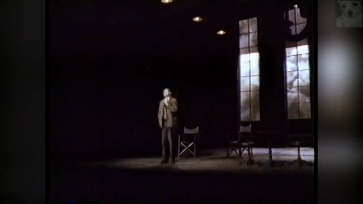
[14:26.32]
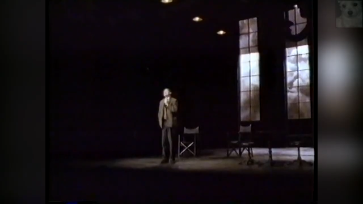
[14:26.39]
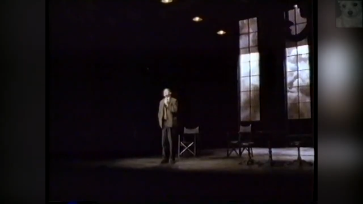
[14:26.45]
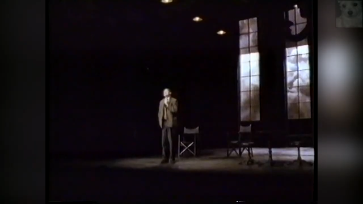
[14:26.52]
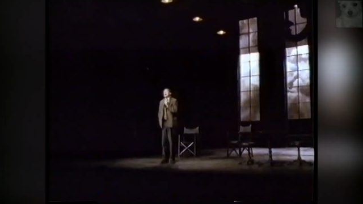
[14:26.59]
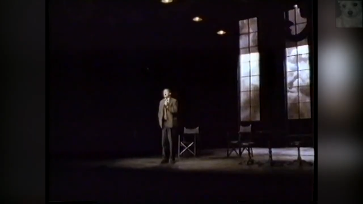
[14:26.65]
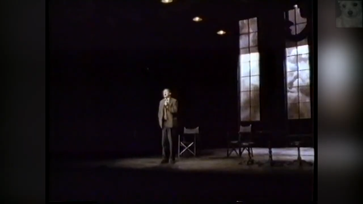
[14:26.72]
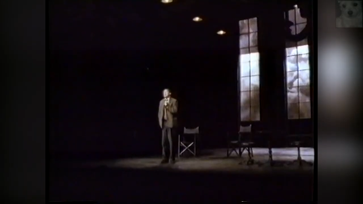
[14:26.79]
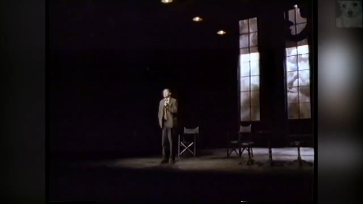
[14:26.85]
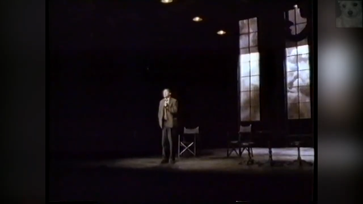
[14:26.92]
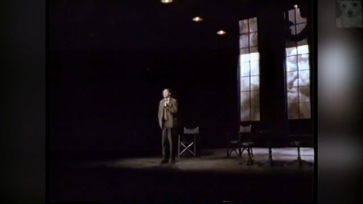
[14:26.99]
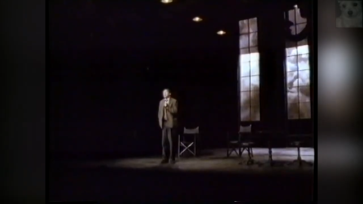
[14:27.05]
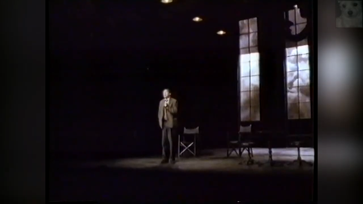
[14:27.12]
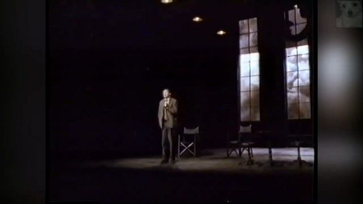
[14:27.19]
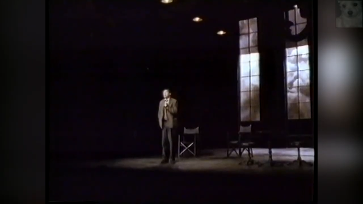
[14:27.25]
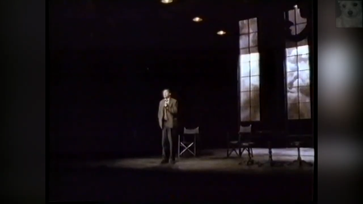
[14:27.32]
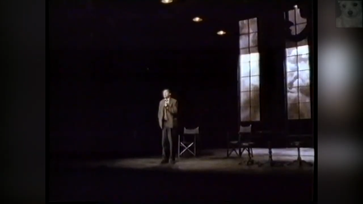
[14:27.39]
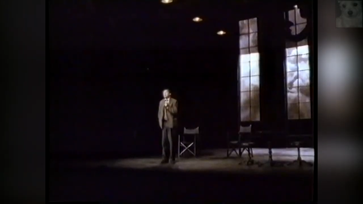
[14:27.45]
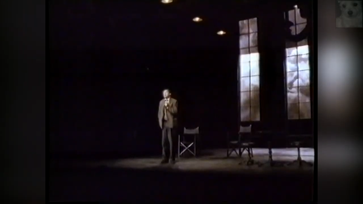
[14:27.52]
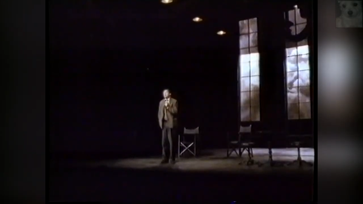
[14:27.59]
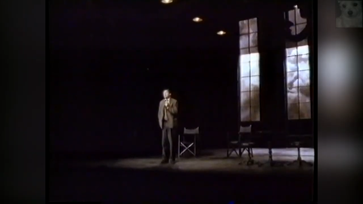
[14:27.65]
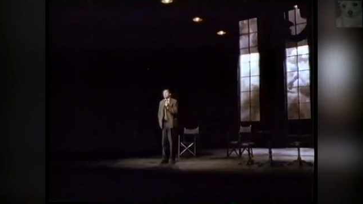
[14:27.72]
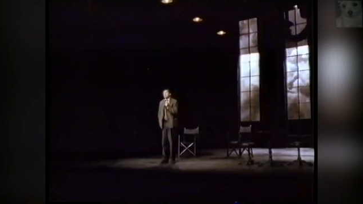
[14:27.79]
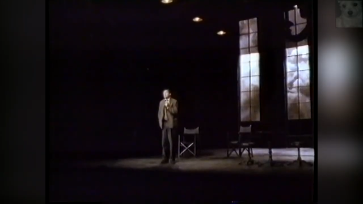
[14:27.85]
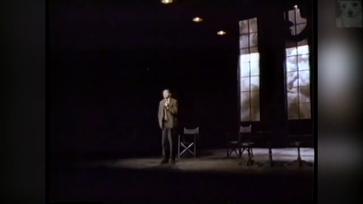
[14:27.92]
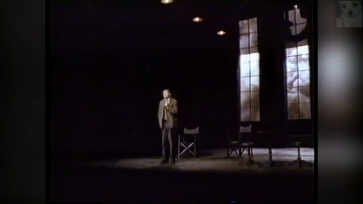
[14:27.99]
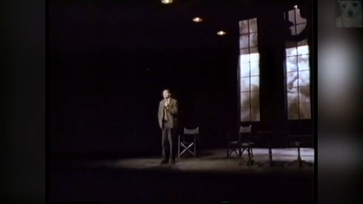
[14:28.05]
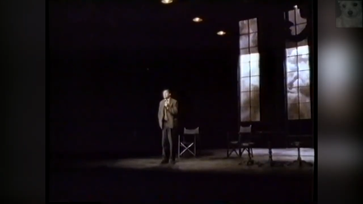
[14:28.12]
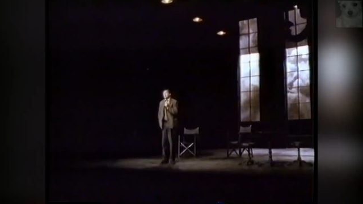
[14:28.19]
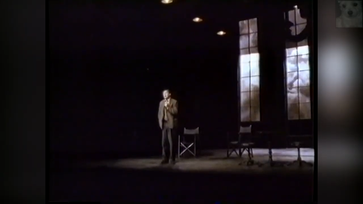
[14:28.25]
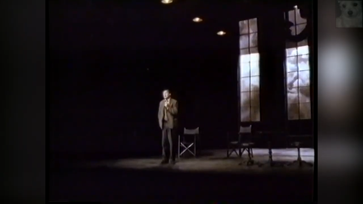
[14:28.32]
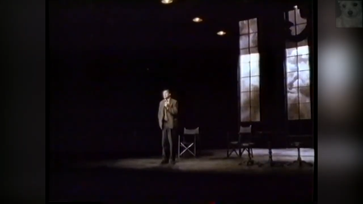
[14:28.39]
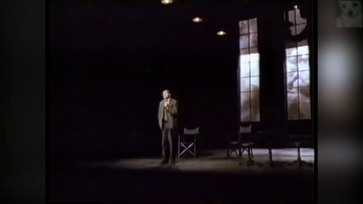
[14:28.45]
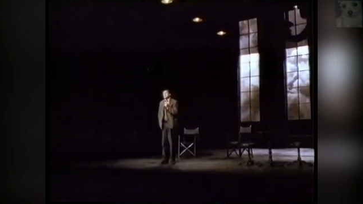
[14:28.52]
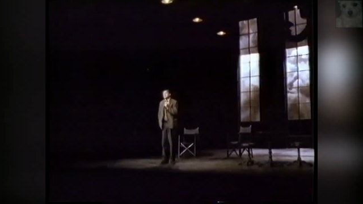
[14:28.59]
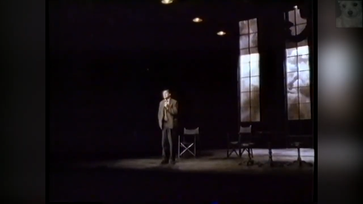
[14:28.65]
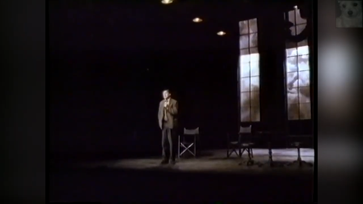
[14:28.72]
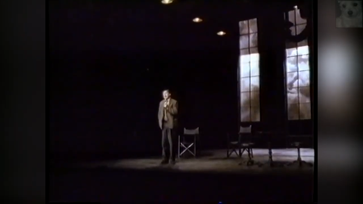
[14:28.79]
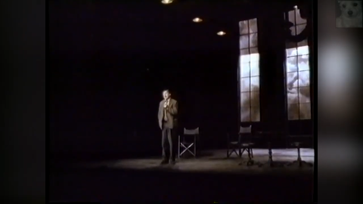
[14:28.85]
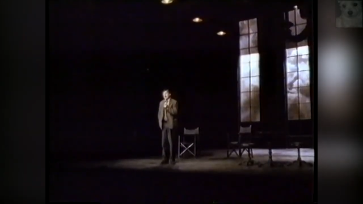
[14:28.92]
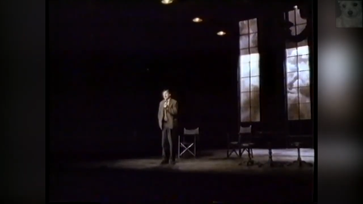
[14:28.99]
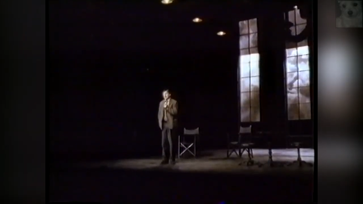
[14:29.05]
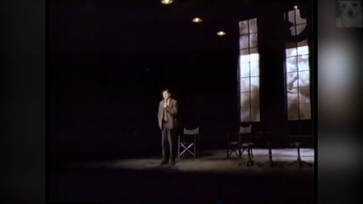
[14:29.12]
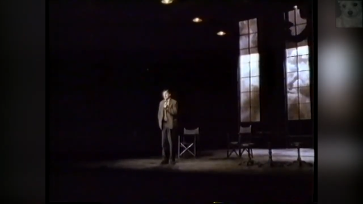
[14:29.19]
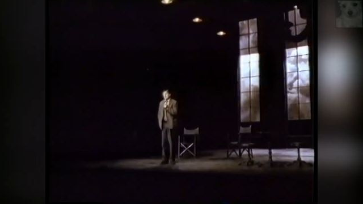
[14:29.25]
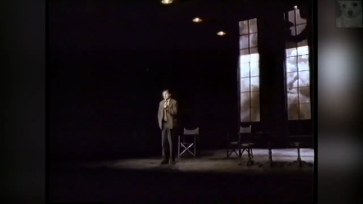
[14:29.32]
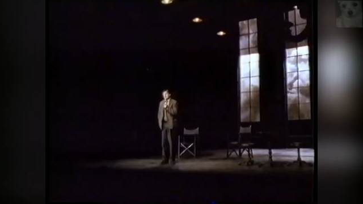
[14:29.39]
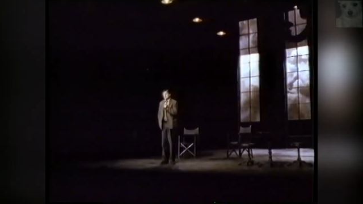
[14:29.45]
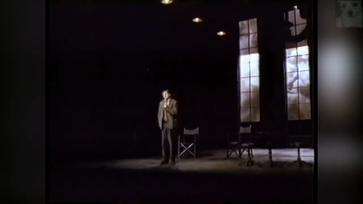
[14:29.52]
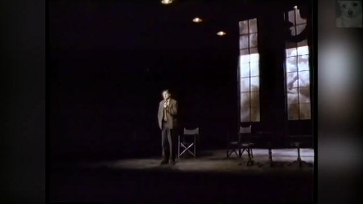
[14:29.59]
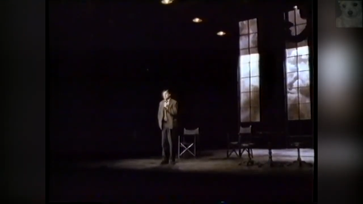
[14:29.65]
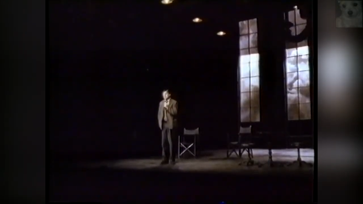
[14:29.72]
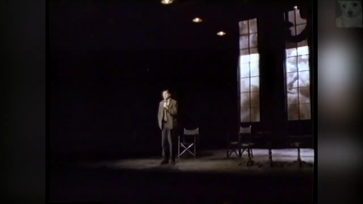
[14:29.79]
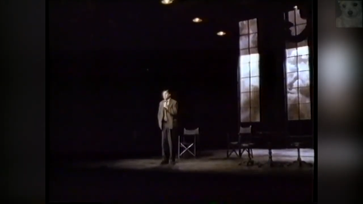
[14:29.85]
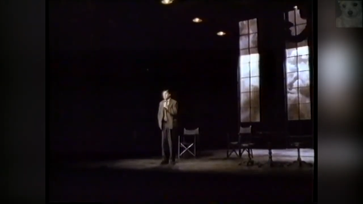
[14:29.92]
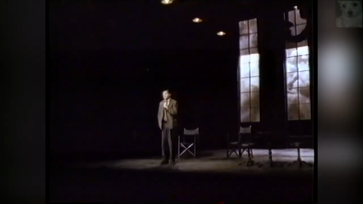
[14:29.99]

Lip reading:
(no speaker visible)